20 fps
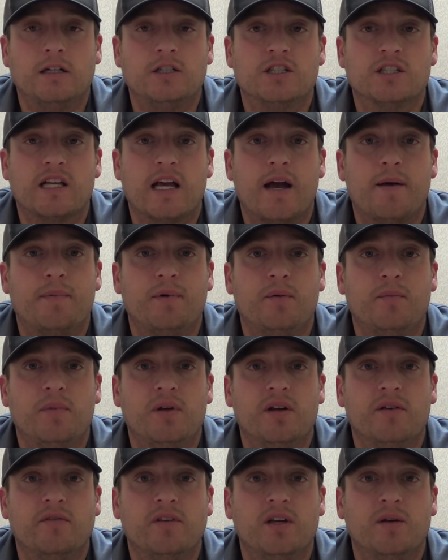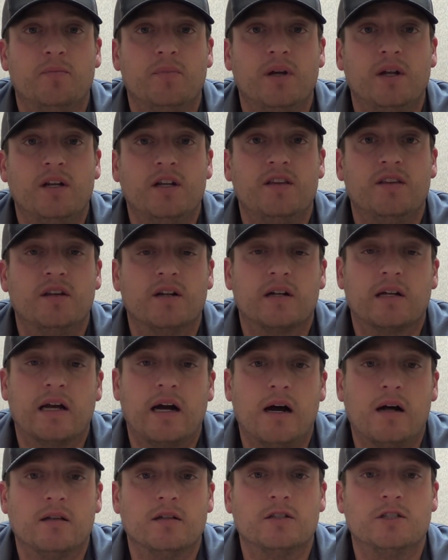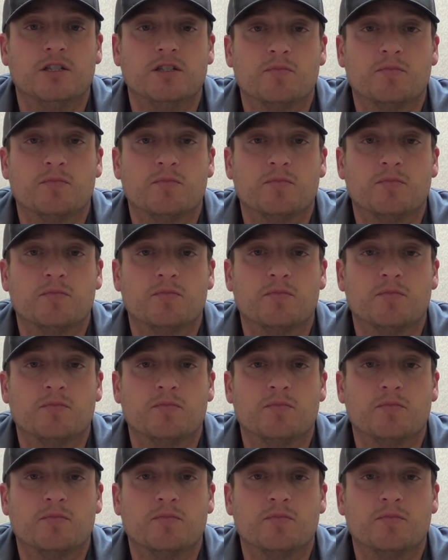just happen to be of the opinion that college